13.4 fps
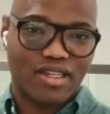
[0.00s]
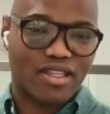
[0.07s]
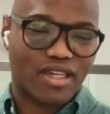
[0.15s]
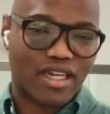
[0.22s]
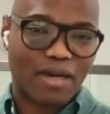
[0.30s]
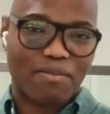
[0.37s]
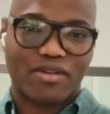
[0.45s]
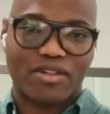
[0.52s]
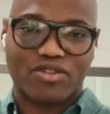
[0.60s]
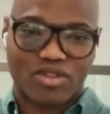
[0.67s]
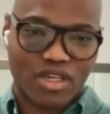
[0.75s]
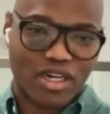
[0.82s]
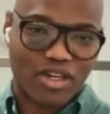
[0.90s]
the
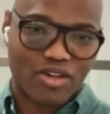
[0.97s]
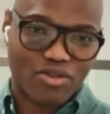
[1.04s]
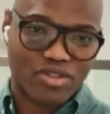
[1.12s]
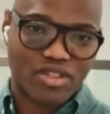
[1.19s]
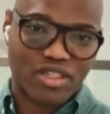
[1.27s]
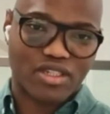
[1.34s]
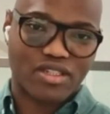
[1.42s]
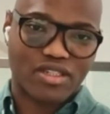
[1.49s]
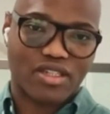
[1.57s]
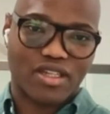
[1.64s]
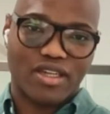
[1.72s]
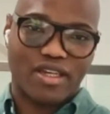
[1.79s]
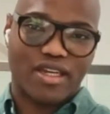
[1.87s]
companies with the
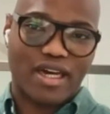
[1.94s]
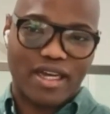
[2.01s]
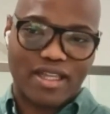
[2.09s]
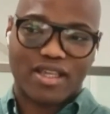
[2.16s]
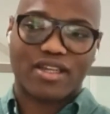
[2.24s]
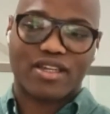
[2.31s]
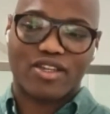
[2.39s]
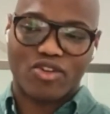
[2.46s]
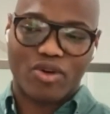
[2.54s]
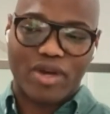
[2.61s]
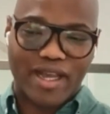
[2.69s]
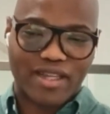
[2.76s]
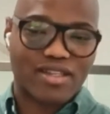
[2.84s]
ROCs. I think,
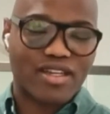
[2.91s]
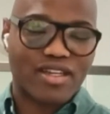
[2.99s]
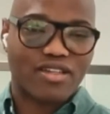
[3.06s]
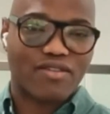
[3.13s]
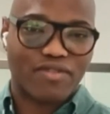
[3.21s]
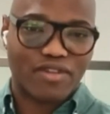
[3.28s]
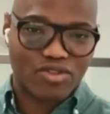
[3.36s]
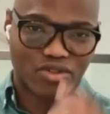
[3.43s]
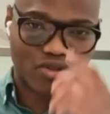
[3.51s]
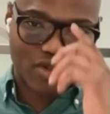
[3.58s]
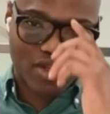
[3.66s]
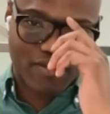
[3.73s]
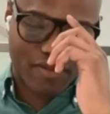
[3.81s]
as an
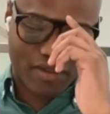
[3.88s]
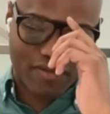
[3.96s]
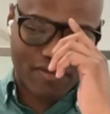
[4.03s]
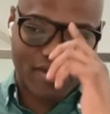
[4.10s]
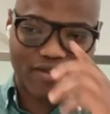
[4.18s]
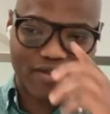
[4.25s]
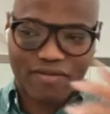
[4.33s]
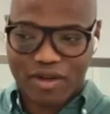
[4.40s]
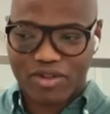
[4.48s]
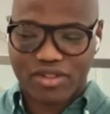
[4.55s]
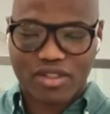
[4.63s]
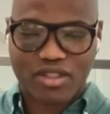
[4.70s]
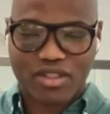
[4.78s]
individual, if I
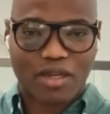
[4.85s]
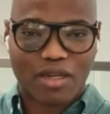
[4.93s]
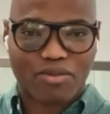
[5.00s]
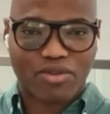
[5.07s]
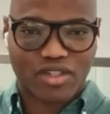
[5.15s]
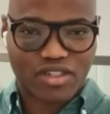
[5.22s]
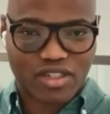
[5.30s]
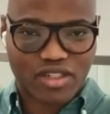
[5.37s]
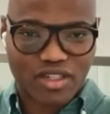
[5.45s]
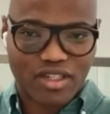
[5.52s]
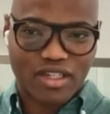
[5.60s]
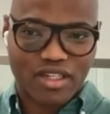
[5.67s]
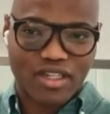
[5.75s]
was in that
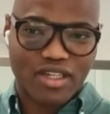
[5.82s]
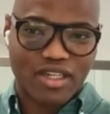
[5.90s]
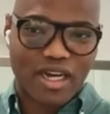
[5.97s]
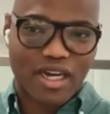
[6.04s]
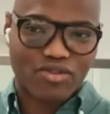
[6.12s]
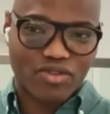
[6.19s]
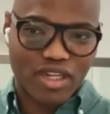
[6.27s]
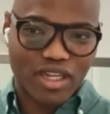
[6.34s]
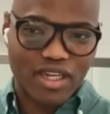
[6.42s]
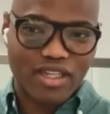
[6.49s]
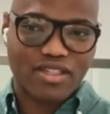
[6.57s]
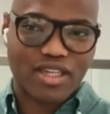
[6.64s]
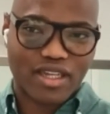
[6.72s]
position, I would
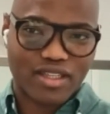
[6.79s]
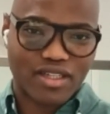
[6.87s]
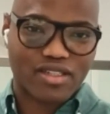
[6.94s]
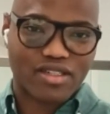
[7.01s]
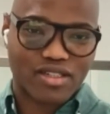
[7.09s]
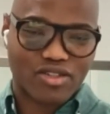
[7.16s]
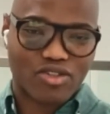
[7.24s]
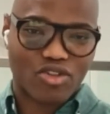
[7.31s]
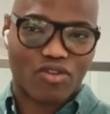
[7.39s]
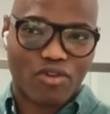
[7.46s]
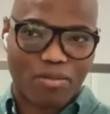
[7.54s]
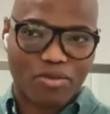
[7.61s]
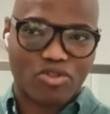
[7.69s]
really take this sort
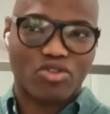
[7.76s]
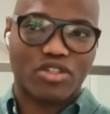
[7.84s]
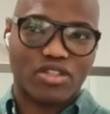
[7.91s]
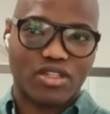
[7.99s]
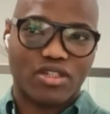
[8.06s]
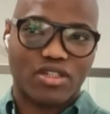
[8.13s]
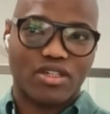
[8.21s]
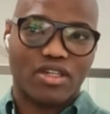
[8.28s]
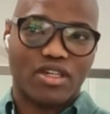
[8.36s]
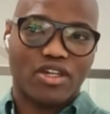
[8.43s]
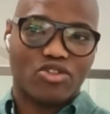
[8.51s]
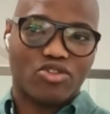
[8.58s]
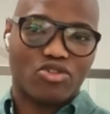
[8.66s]
of opportunity
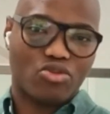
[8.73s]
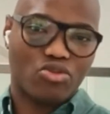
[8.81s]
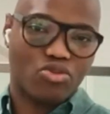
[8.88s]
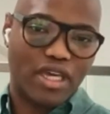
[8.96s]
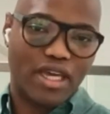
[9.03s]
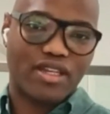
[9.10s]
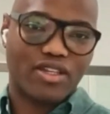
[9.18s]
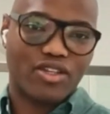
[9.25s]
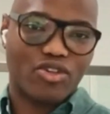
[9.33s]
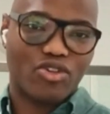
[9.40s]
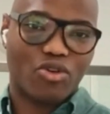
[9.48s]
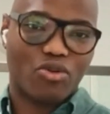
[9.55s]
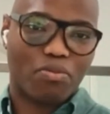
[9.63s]
to then,
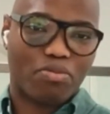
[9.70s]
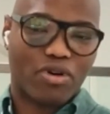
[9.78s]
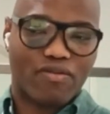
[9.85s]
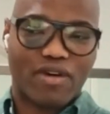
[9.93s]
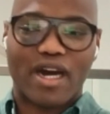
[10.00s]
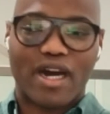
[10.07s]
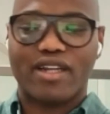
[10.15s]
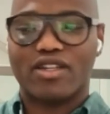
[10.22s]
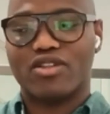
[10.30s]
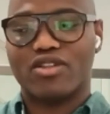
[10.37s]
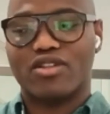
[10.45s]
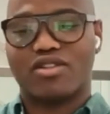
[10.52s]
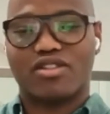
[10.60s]
provide
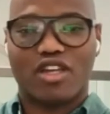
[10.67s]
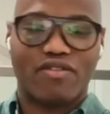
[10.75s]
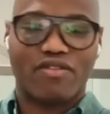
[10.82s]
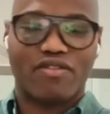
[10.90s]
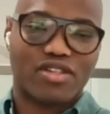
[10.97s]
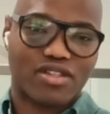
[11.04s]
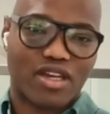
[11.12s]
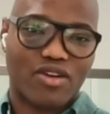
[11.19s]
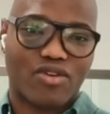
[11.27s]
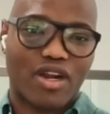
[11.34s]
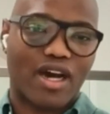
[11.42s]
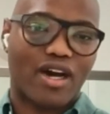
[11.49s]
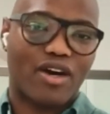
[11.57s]
services
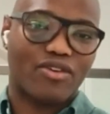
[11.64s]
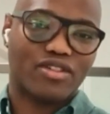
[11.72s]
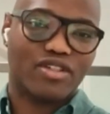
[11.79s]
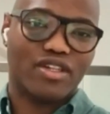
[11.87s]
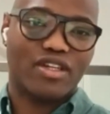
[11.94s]
around,